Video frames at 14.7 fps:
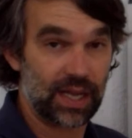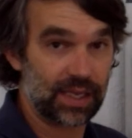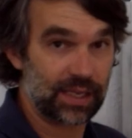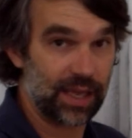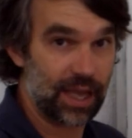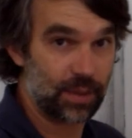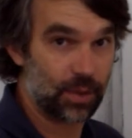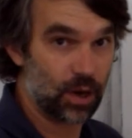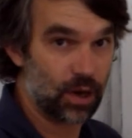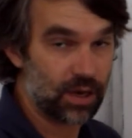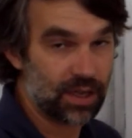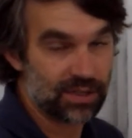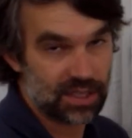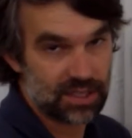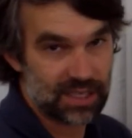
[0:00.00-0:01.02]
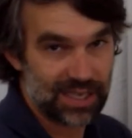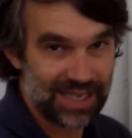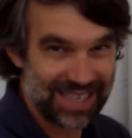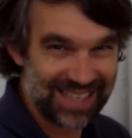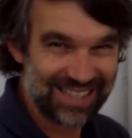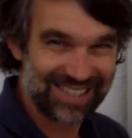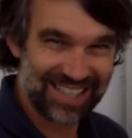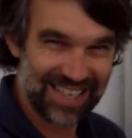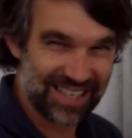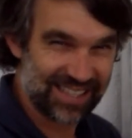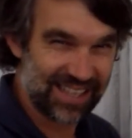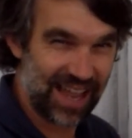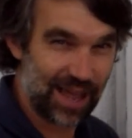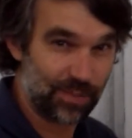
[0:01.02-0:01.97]
like labor because it's an easy
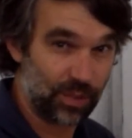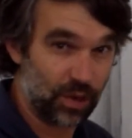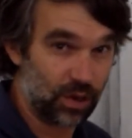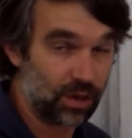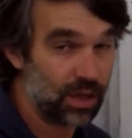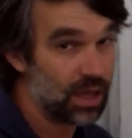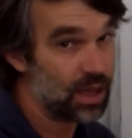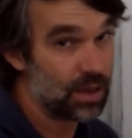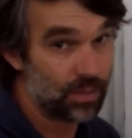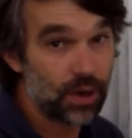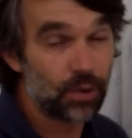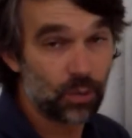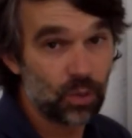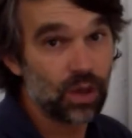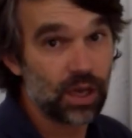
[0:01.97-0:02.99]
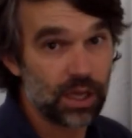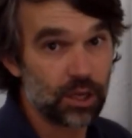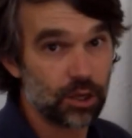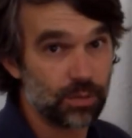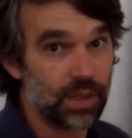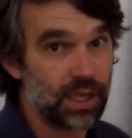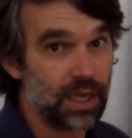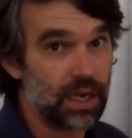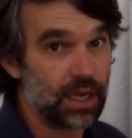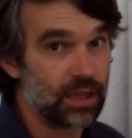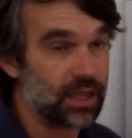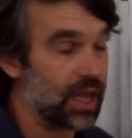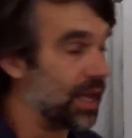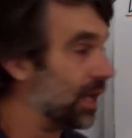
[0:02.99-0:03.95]
example, but it really could be
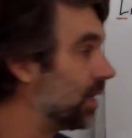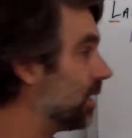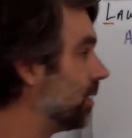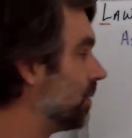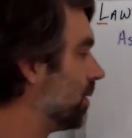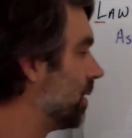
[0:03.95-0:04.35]
anything.